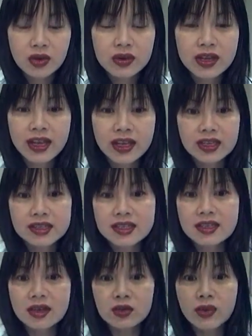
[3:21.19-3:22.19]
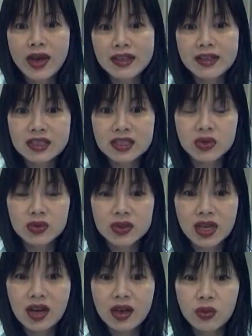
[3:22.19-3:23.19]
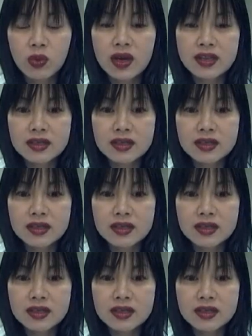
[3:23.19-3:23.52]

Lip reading: Okay, it's right next to Taiwan.